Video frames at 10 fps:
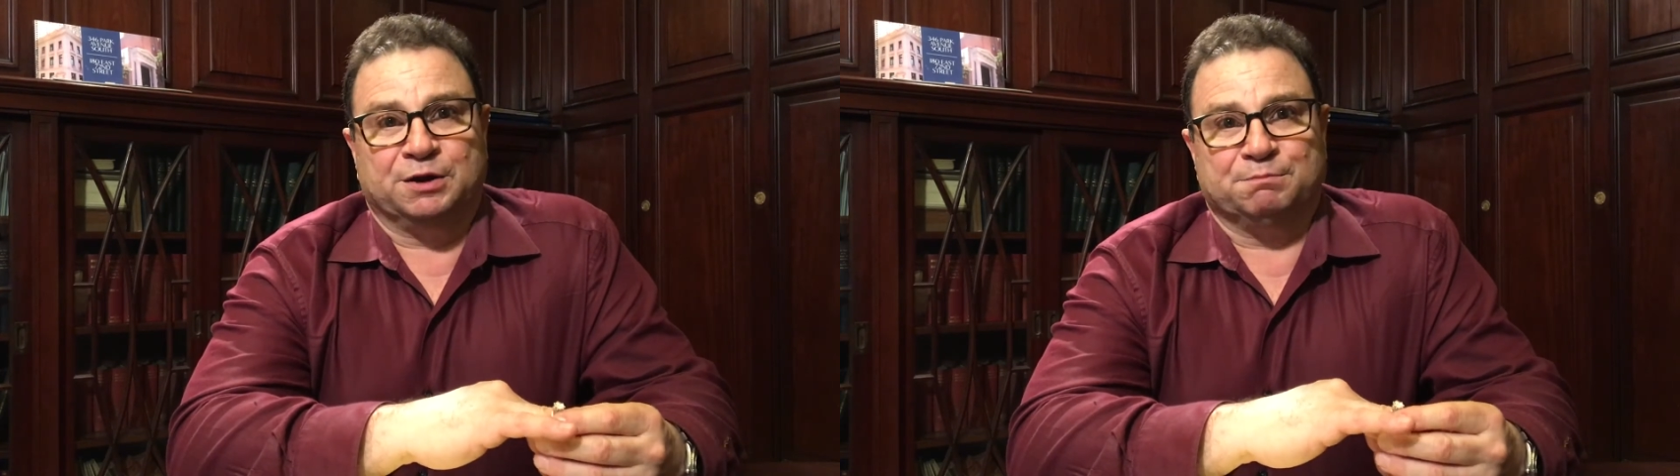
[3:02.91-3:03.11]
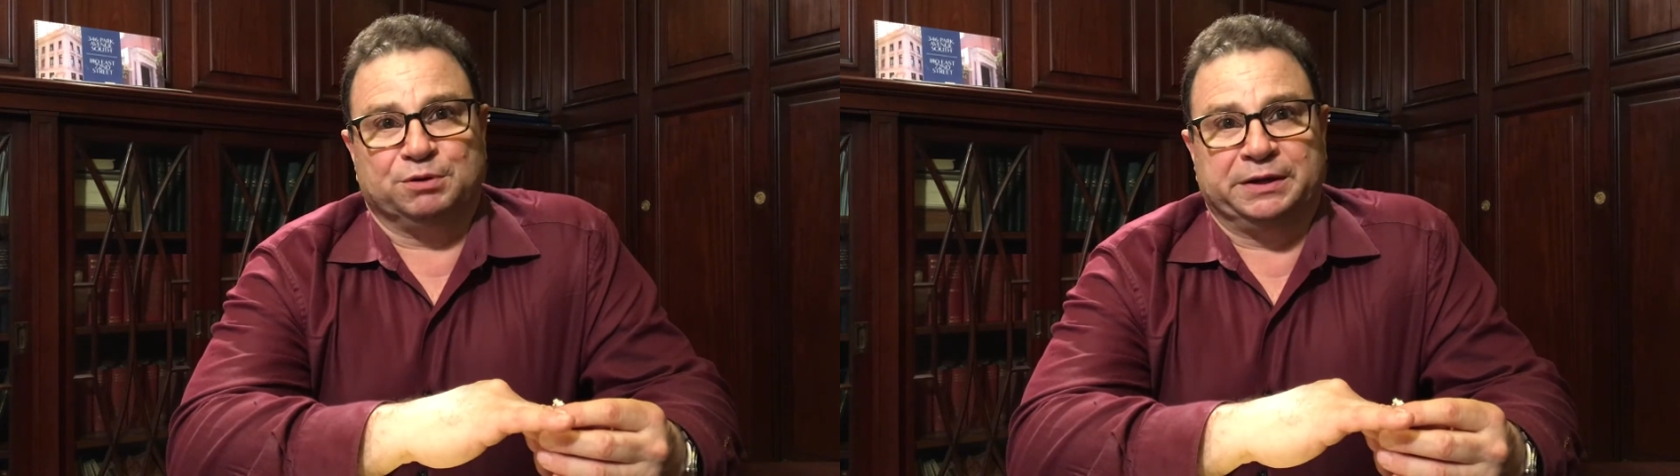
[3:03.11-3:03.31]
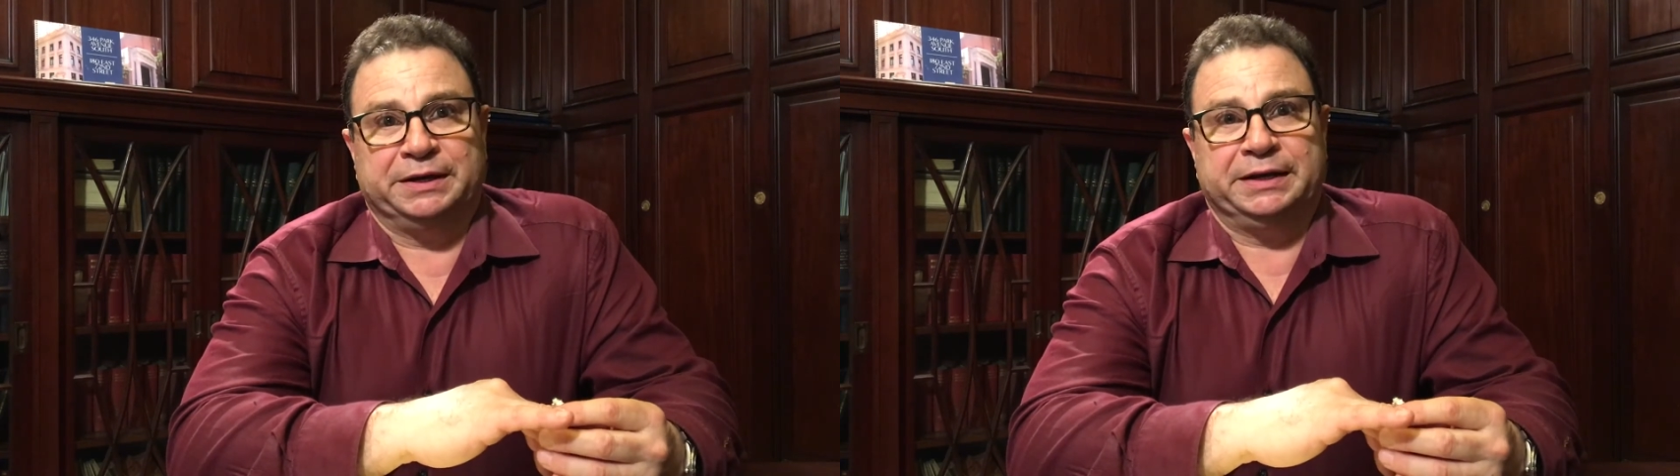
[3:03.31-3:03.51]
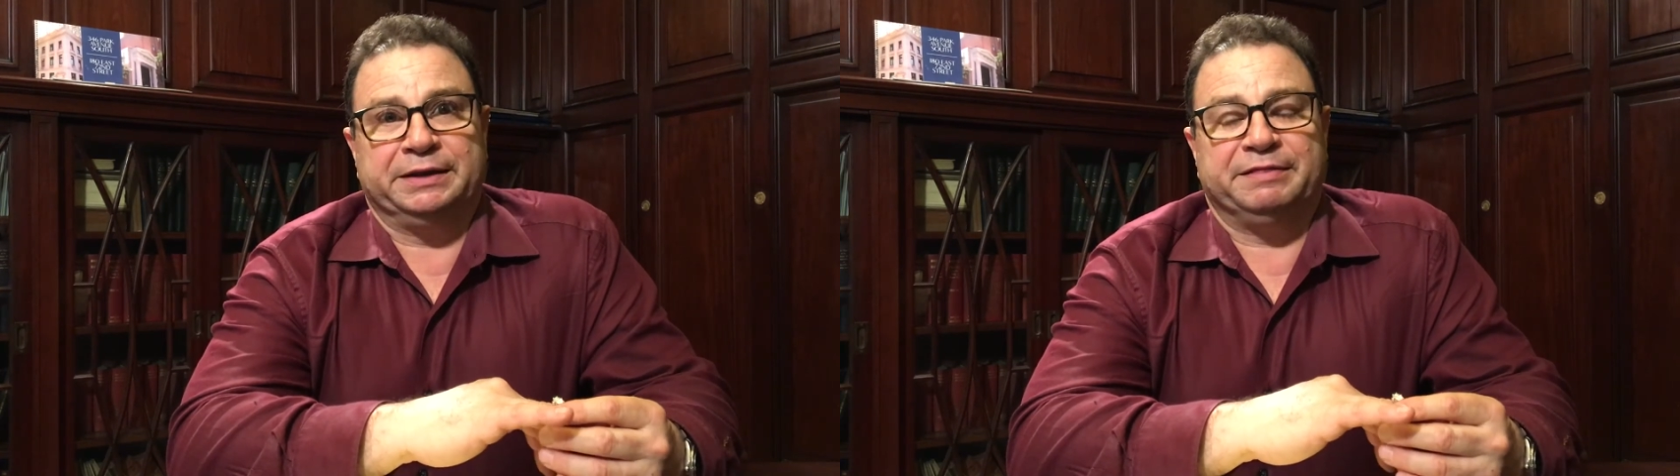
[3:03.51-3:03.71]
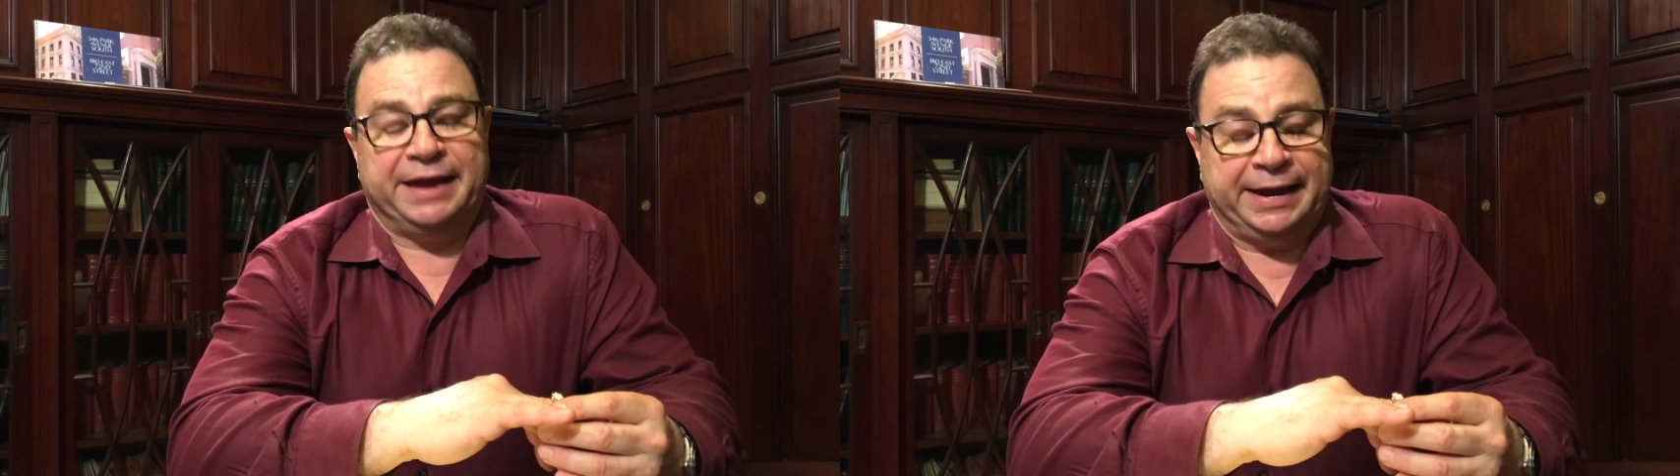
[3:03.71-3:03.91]

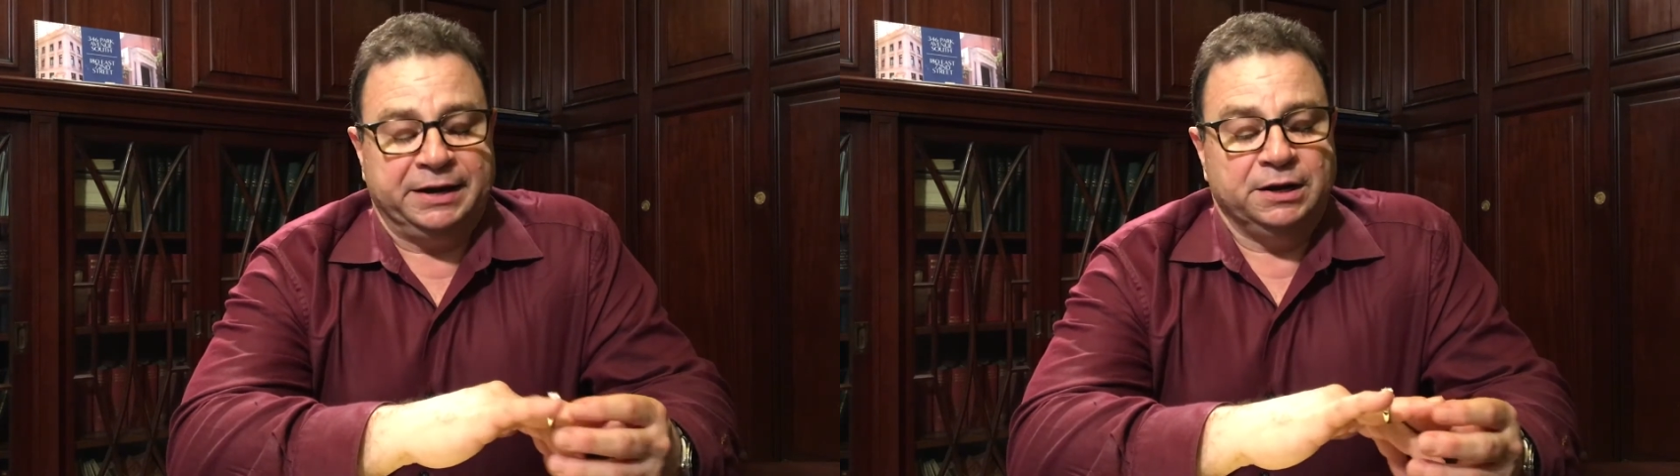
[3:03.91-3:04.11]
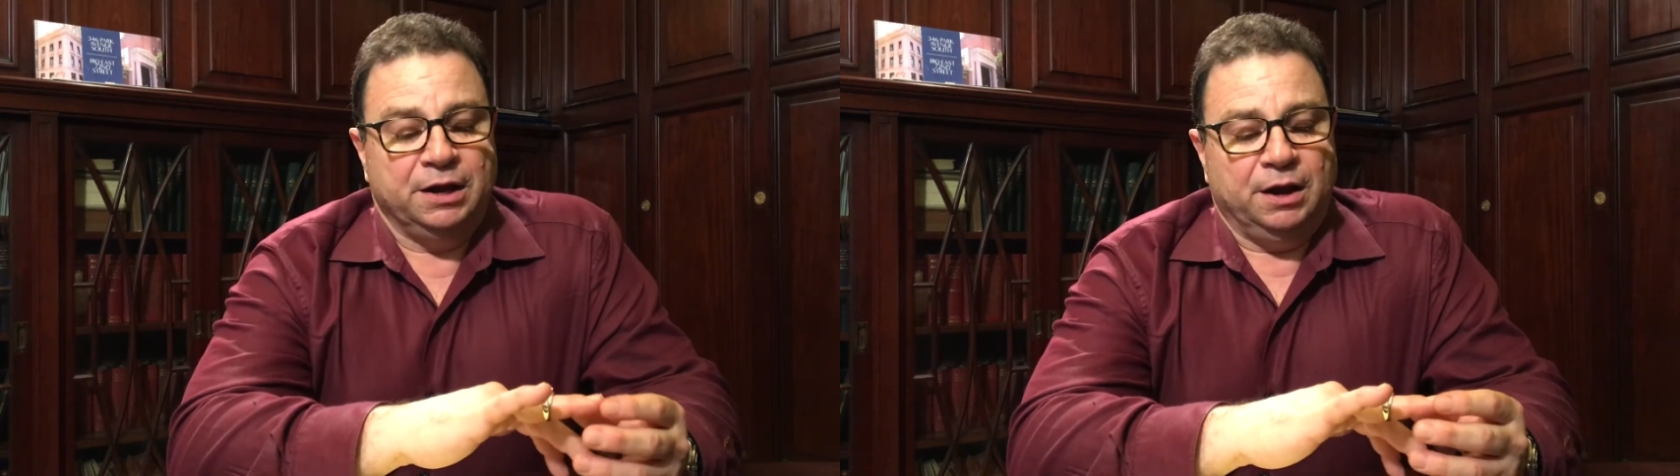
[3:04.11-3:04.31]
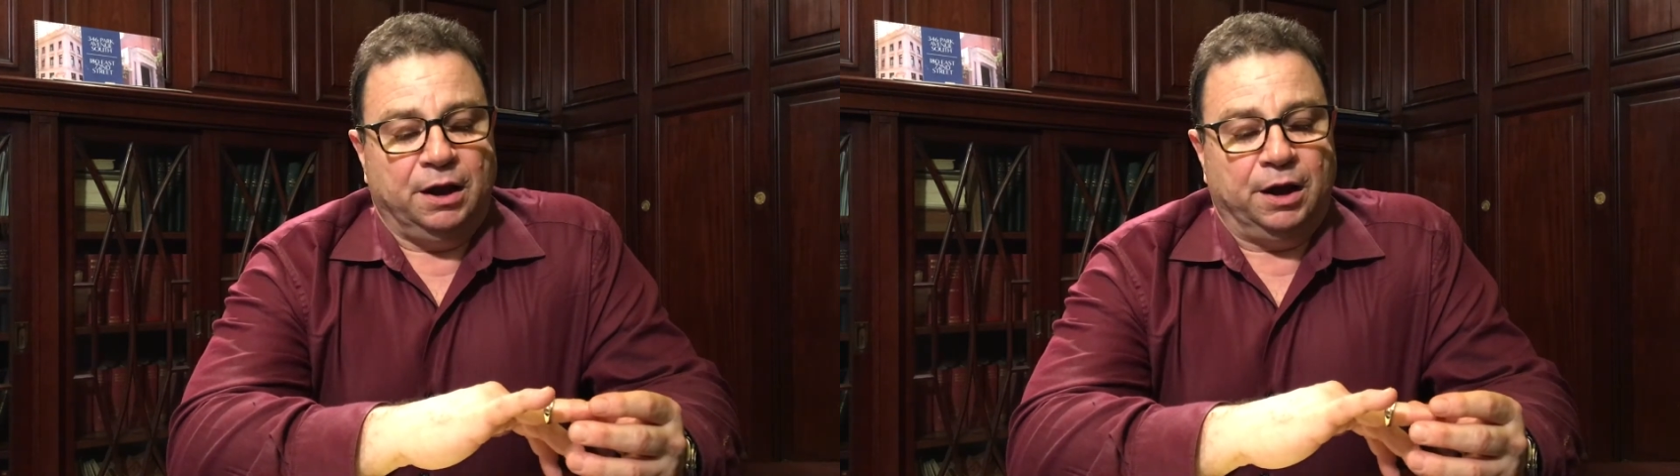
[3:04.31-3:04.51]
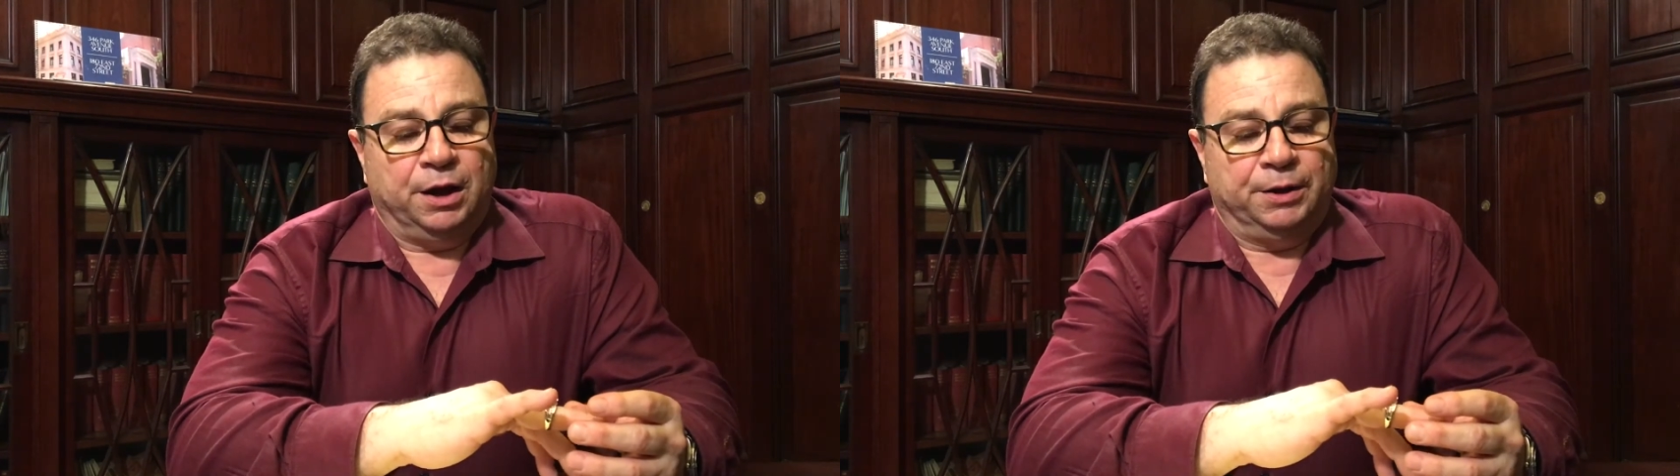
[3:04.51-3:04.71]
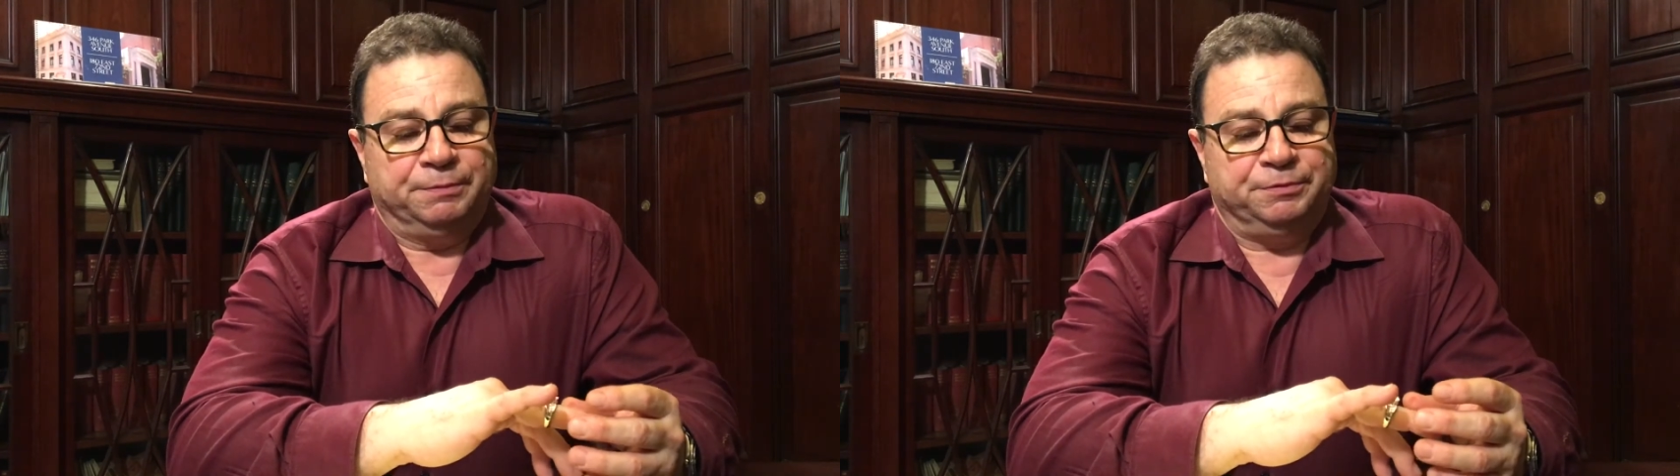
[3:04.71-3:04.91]
complaining that
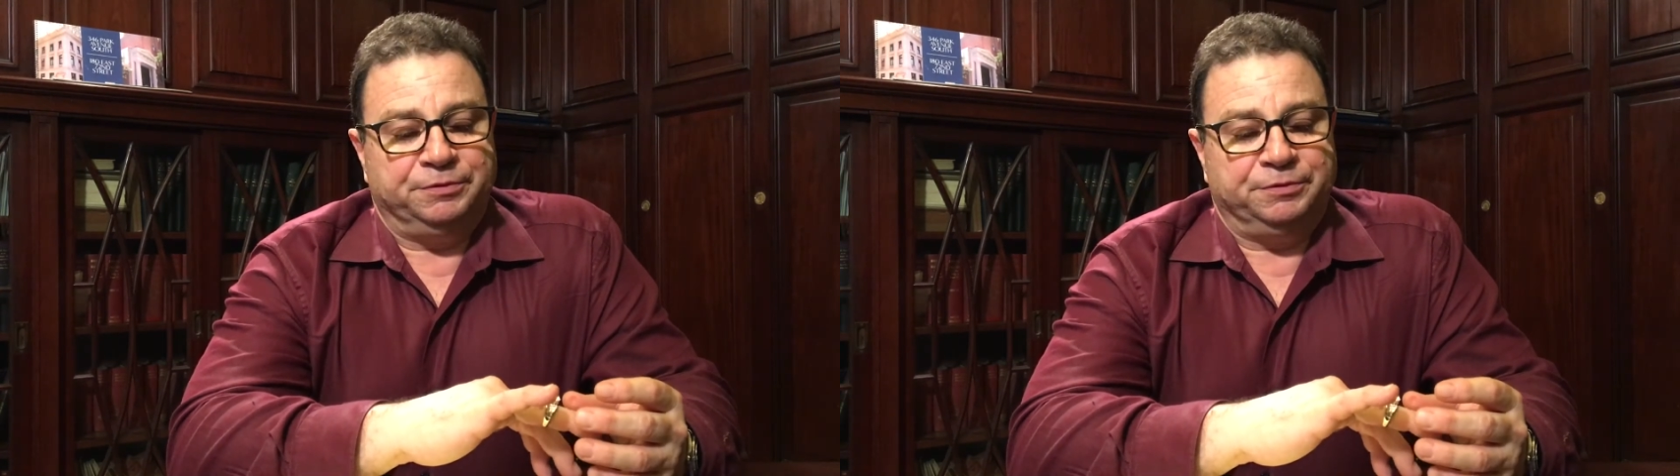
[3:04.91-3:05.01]
uh,